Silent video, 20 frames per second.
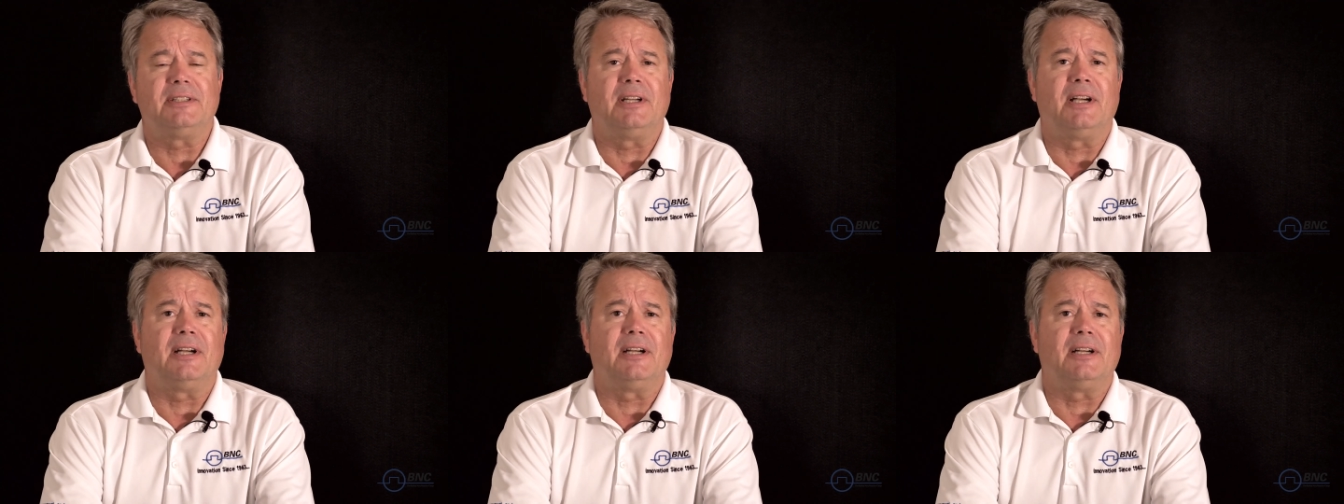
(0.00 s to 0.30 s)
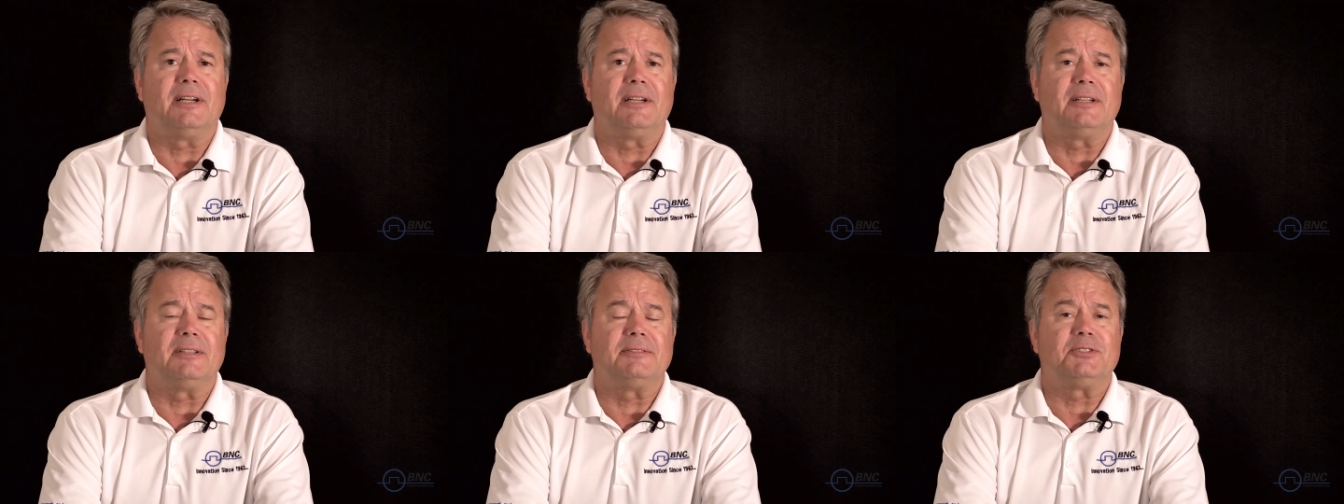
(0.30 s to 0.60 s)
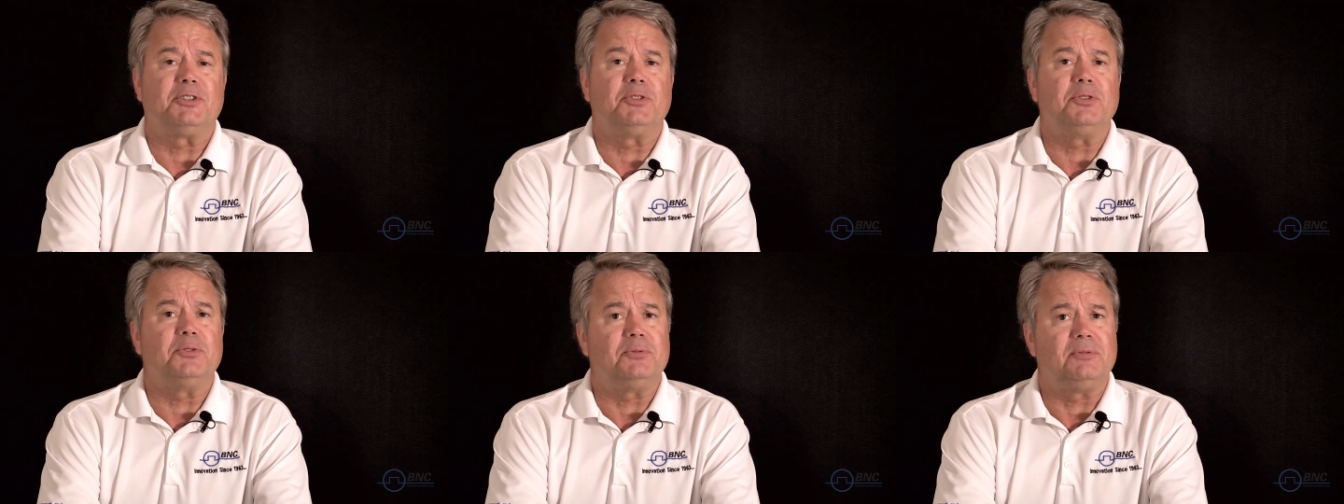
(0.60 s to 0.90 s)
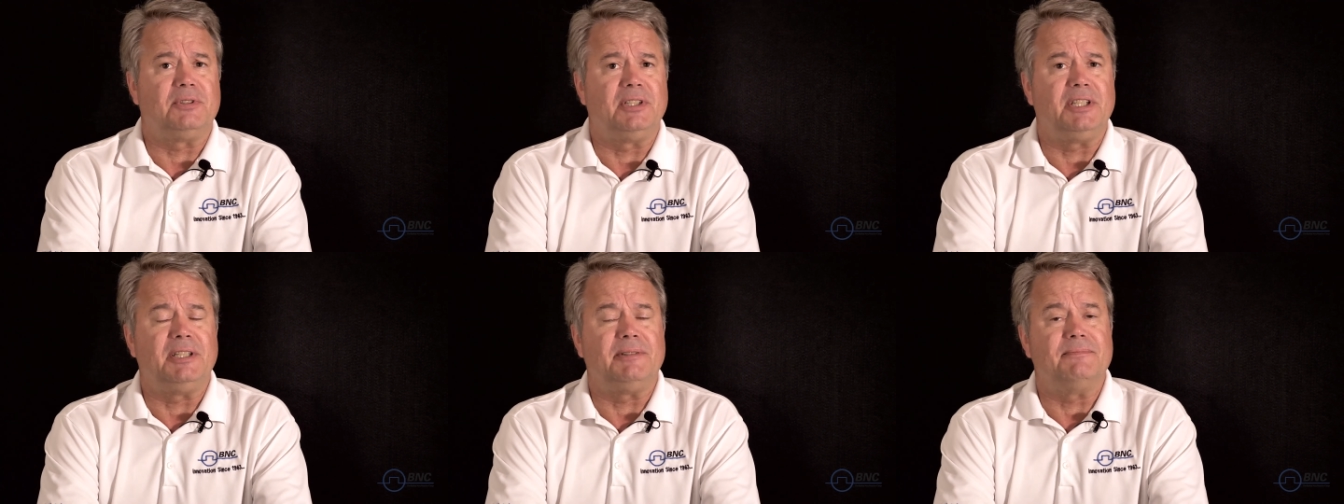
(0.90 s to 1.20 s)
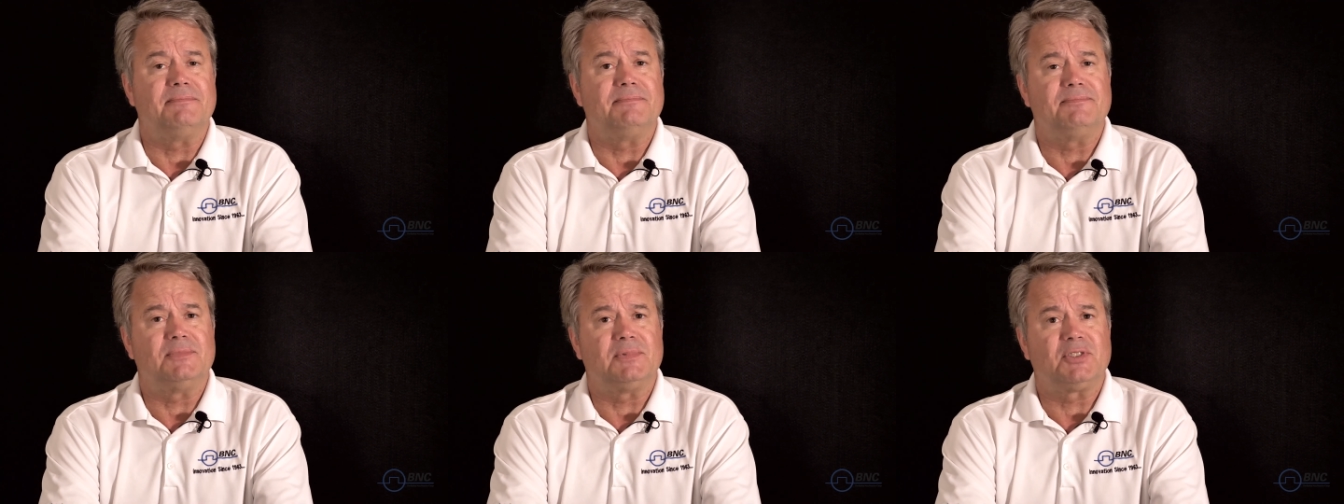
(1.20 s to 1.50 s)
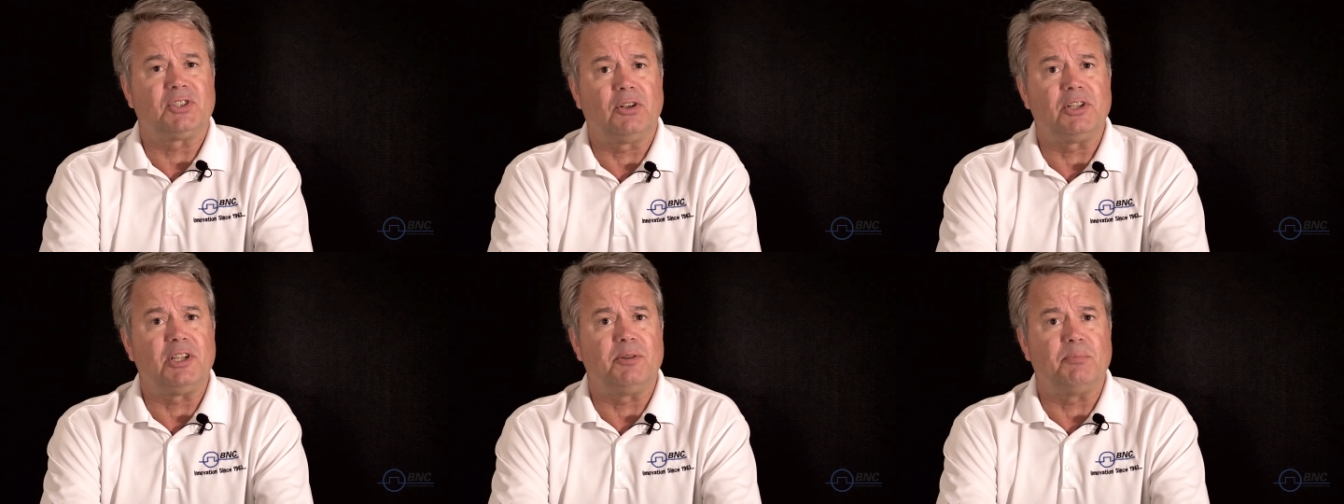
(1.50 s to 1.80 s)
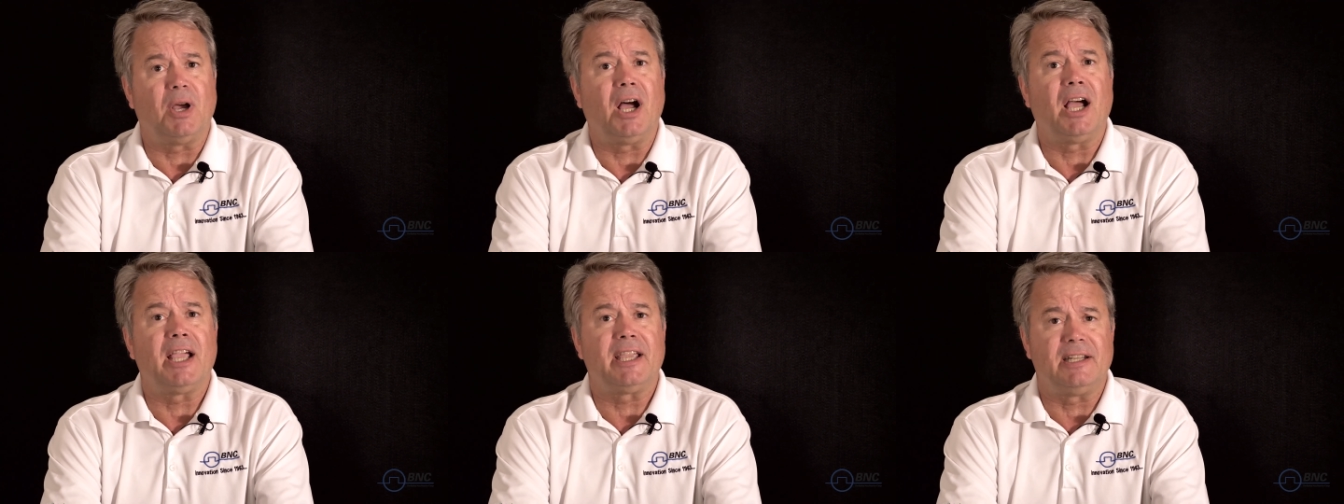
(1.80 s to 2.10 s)
uh, to the
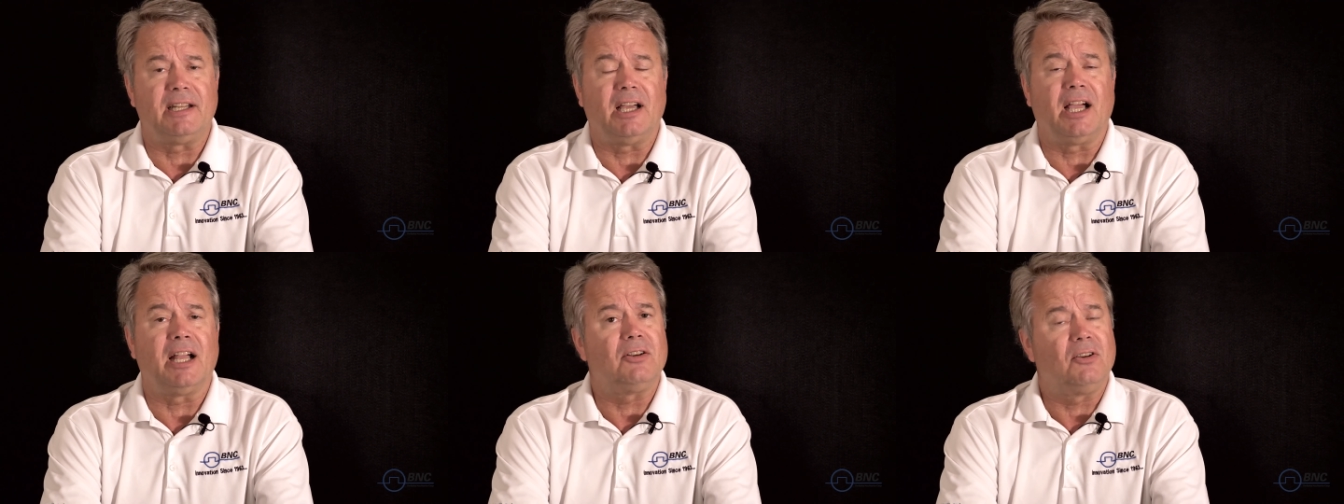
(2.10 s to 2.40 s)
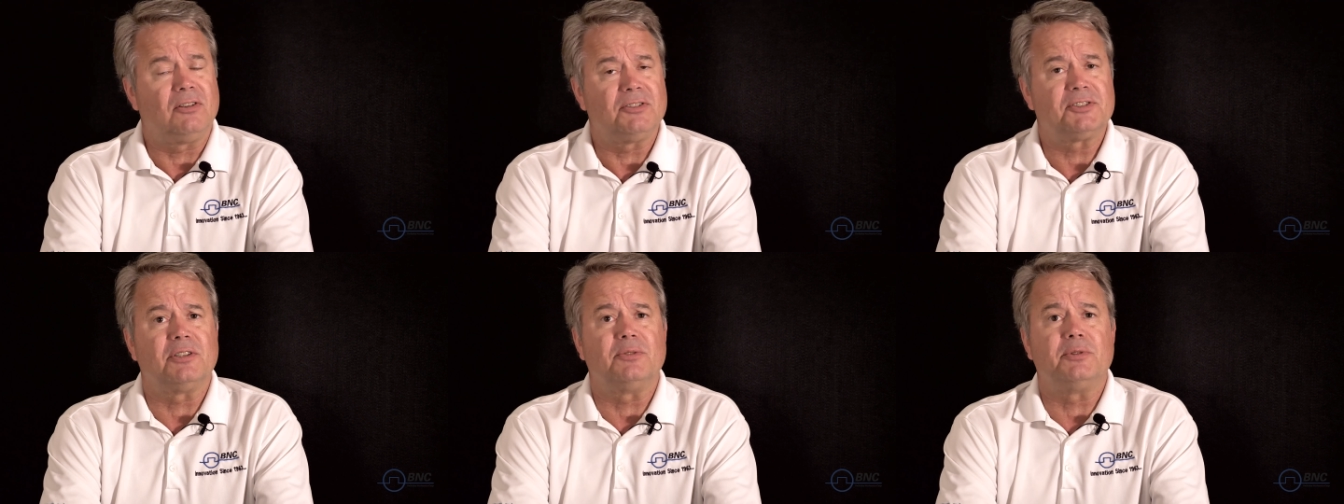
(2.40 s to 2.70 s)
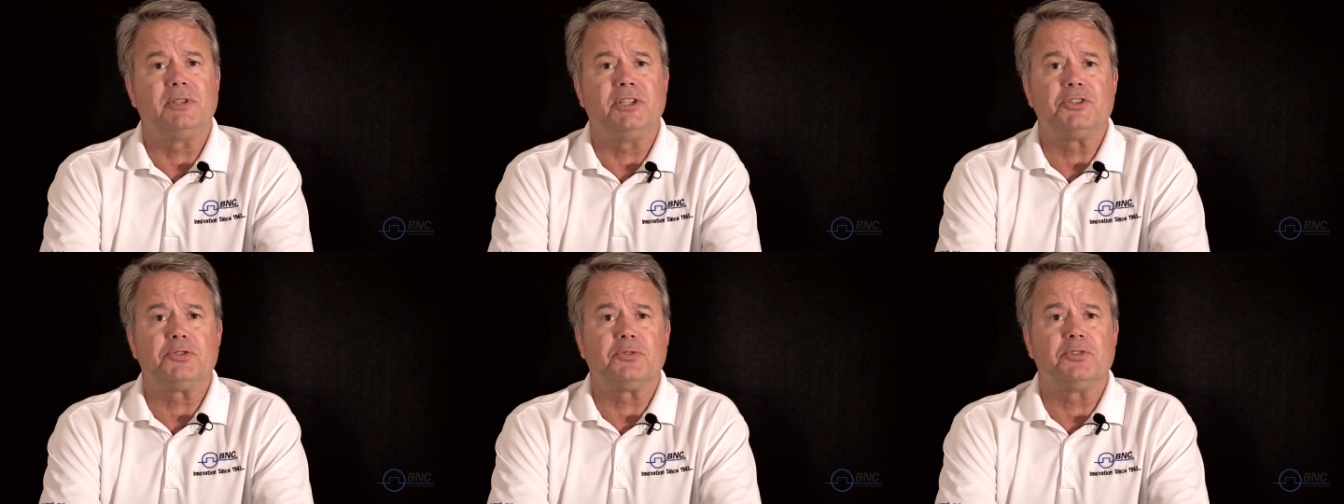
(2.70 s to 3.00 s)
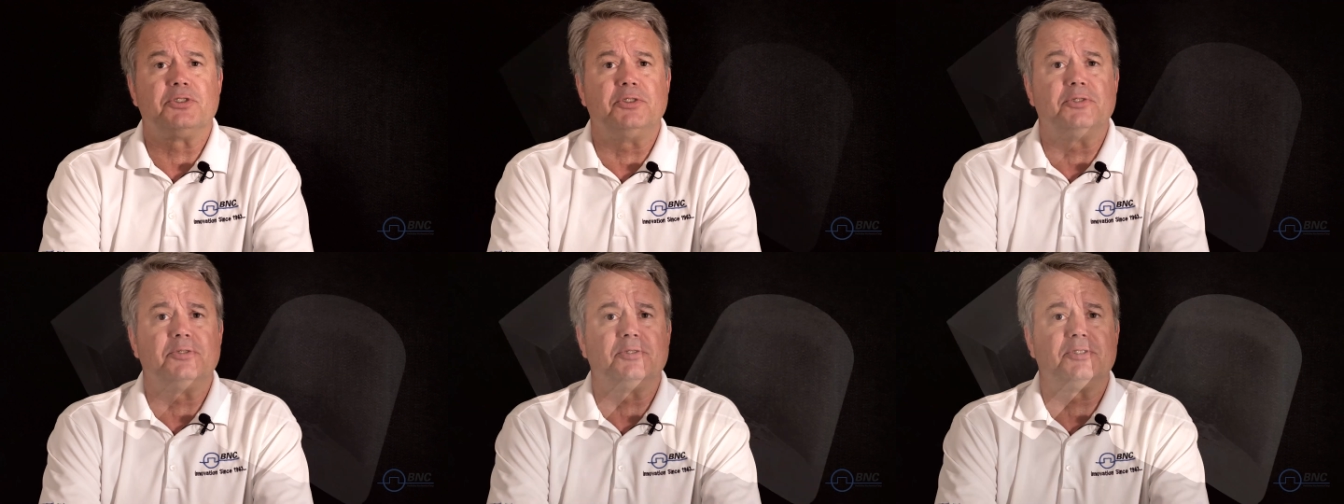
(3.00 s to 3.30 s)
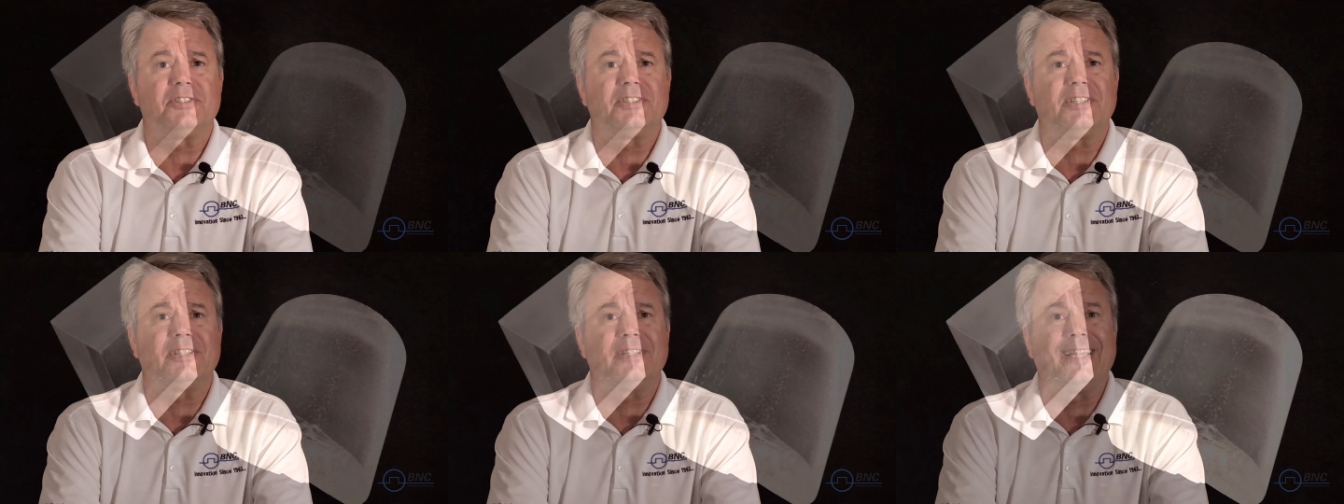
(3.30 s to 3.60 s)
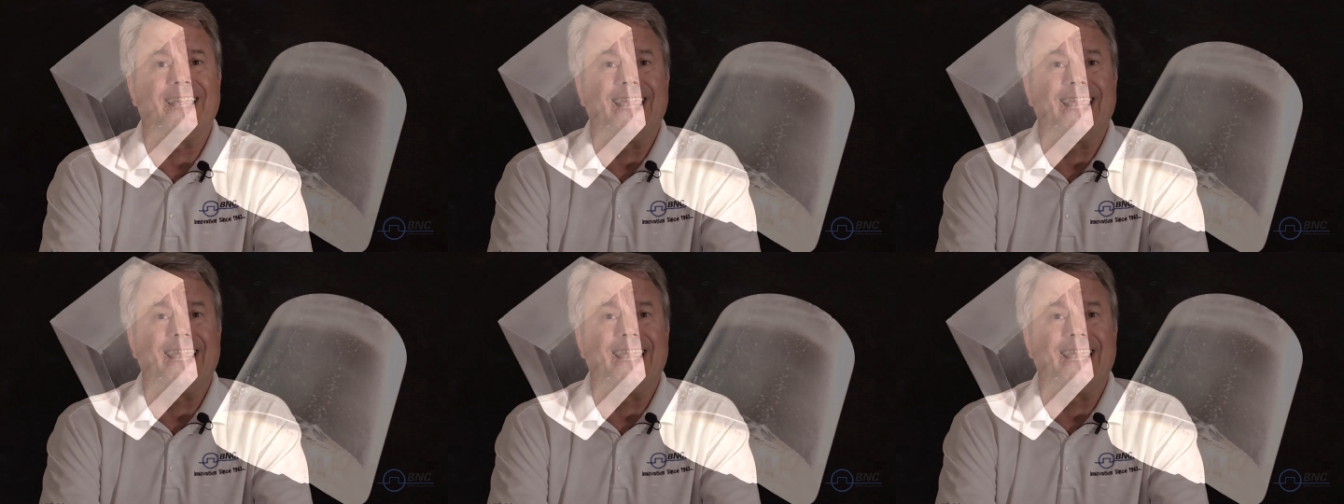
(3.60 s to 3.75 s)
sodium iodide also introduced